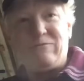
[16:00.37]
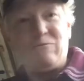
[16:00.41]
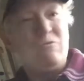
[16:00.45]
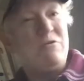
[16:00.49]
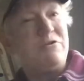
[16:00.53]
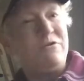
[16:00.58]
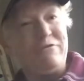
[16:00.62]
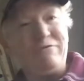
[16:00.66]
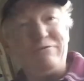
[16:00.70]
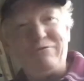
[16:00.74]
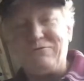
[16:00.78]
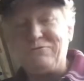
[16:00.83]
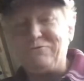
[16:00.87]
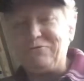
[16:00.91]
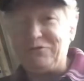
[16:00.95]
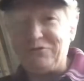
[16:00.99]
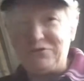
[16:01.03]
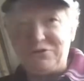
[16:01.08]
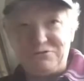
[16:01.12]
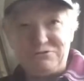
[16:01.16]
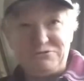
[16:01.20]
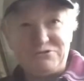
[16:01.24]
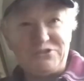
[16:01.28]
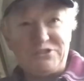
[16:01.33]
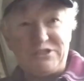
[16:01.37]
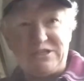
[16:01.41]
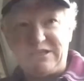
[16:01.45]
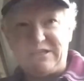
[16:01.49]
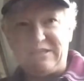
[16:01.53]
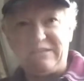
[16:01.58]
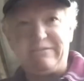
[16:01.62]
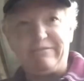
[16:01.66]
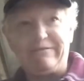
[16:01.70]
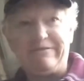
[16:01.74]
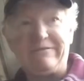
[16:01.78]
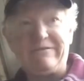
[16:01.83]
wonderful New Year's
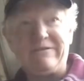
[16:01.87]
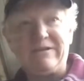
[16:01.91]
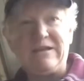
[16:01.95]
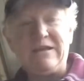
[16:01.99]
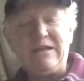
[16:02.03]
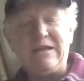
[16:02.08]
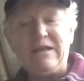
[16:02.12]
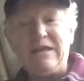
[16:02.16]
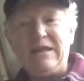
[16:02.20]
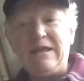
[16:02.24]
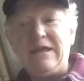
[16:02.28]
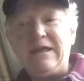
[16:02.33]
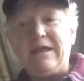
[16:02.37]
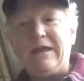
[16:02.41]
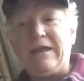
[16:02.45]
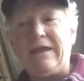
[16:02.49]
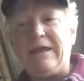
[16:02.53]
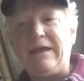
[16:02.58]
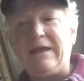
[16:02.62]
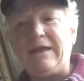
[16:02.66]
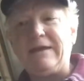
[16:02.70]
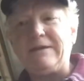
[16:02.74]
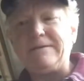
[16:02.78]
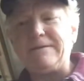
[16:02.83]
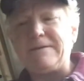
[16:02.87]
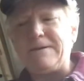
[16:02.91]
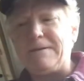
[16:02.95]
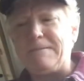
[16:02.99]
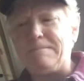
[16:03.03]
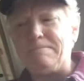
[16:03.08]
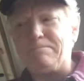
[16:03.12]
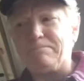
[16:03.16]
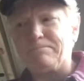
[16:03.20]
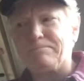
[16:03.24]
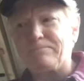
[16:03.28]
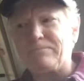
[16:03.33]
Eve. And,
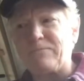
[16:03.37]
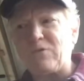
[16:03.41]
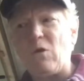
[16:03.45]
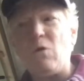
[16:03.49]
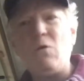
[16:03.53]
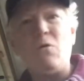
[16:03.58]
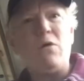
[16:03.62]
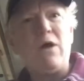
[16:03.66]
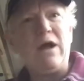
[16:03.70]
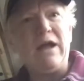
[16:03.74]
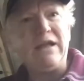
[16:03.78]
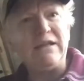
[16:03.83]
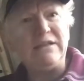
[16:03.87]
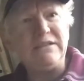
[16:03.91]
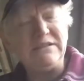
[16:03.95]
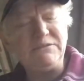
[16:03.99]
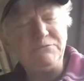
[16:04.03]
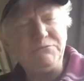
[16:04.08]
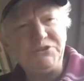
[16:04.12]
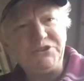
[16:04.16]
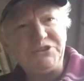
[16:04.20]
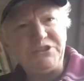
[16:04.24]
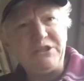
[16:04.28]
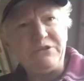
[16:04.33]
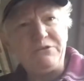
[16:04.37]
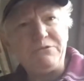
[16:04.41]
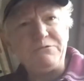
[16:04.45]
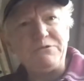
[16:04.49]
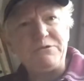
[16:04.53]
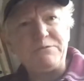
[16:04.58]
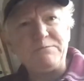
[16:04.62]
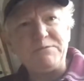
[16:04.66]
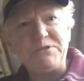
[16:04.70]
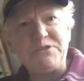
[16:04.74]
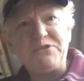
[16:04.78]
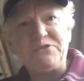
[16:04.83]
it was shared
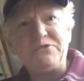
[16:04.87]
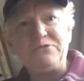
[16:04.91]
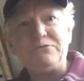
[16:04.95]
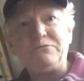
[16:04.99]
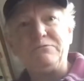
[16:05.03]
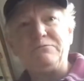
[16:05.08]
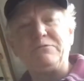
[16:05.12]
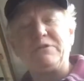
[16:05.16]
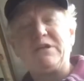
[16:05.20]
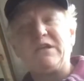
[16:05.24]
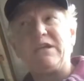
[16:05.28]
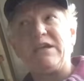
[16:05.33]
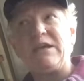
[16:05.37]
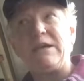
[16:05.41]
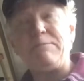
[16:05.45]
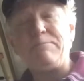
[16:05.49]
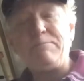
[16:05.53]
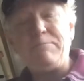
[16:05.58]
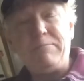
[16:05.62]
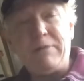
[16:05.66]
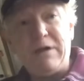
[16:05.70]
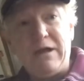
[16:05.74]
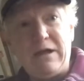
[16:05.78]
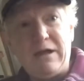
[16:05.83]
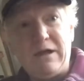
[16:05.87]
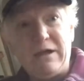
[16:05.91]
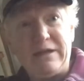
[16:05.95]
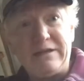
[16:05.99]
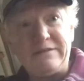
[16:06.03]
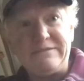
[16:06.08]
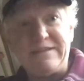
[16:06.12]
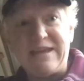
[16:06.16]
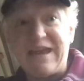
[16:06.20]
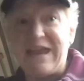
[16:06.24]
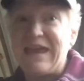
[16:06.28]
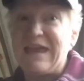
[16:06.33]
with me too. Keep
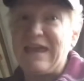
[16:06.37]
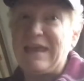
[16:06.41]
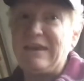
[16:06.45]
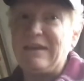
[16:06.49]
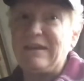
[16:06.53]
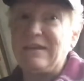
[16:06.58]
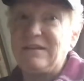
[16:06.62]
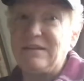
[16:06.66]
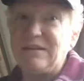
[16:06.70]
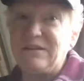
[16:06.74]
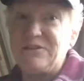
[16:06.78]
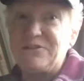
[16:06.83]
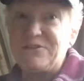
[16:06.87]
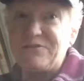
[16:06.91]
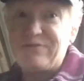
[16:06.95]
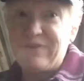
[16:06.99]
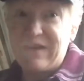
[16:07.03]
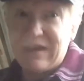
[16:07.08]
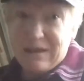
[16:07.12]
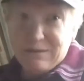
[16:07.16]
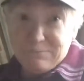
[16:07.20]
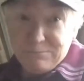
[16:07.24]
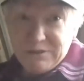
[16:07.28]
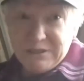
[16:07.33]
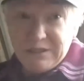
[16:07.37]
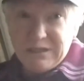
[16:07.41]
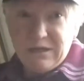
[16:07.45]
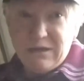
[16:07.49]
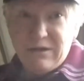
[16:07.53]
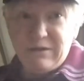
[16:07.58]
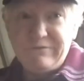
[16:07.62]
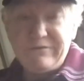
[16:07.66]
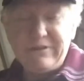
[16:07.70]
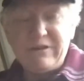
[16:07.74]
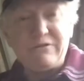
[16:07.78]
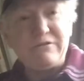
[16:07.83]
Dan and his family
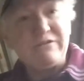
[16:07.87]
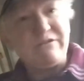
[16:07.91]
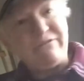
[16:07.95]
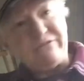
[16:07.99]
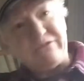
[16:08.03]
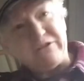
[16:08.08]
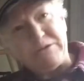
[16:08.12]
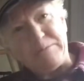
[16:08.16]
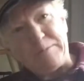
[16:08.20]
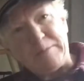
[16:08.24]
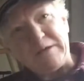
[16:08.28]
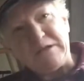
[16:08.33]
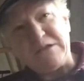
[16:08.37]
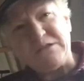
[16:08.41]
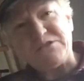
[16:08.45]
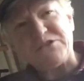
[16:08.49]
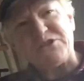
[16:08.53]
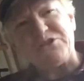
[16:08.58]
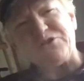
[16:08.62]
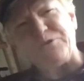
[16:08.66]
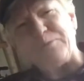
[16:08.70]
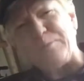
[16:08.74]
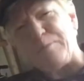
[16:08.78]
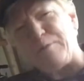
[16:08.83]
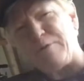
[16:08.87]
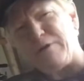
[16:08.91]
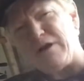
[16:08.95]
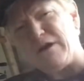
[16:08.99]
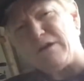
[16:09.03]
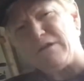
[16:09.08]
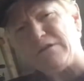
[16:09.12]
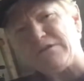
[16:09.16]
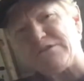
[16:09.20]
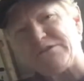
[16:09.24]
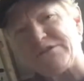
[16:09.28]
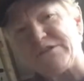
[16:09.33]
over there in the Philippines in your
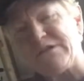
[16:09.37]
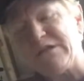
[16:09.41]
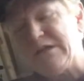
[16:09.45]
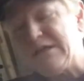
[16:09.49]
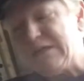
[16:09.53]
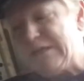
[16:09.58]
prayers.